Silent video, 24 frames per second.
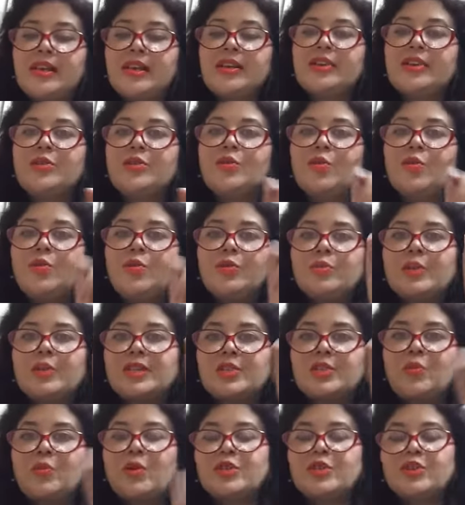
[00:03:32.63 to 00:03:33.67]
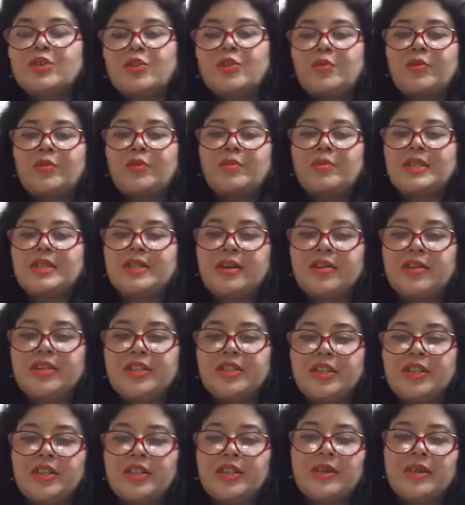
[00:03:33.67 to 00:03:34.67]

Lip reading: you must watch out for Mr. Arijit.